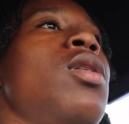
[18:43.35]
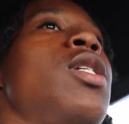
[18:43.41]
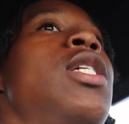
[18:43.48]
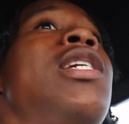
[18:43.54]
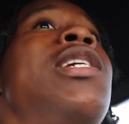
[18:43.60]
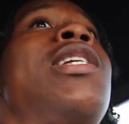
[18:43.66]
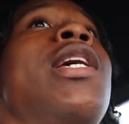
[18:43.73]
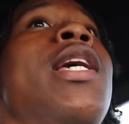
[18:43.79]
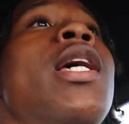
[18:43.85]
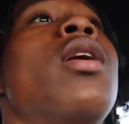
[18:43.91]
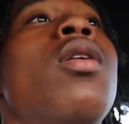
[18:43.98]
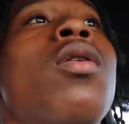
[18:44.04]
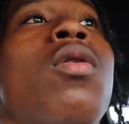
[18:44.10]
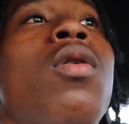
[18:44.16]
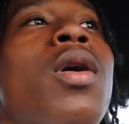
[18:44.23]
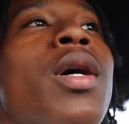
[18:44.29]
CJ get
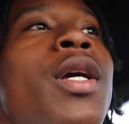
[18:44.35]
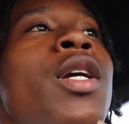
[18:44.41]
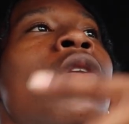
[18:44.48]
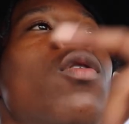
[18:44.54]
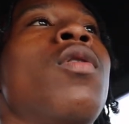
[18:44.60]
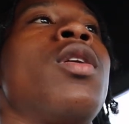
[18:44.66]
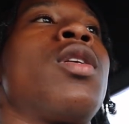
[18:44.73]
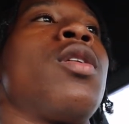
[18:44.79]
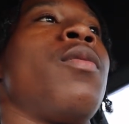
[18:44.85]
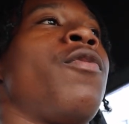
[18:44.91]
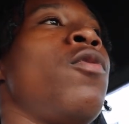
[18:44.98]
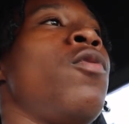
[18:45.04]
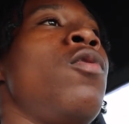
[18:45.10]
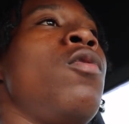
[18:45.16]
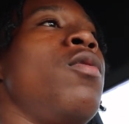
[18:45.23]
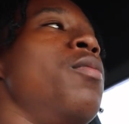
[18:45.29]
in the car and he go get some
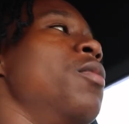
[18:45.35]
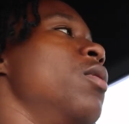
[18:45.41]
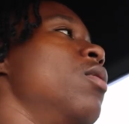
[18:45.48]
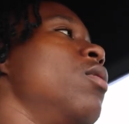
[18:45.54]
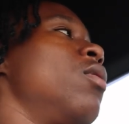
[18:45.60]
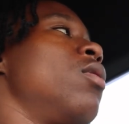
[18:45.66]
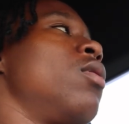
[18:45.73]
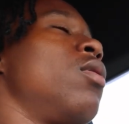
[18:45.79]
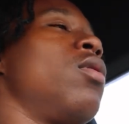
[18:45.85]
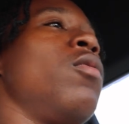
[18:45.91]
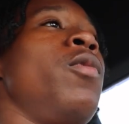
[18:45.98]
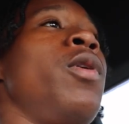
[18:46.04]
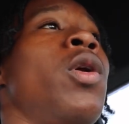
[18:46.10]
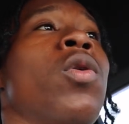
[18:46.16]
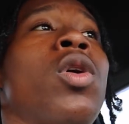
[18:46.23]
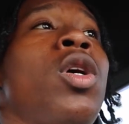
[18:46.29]
food.
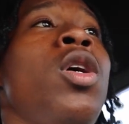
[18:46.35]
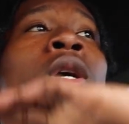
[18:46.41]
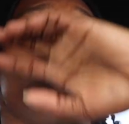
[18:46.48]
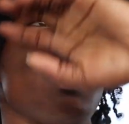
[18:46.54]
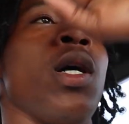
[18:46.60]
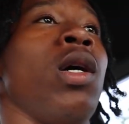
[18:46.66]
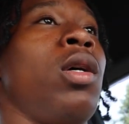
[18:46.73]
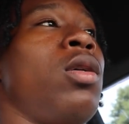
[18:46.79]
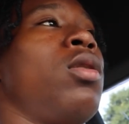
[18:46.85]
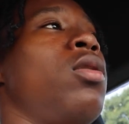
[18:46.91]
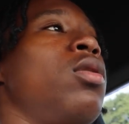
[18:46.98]
We go to cookout.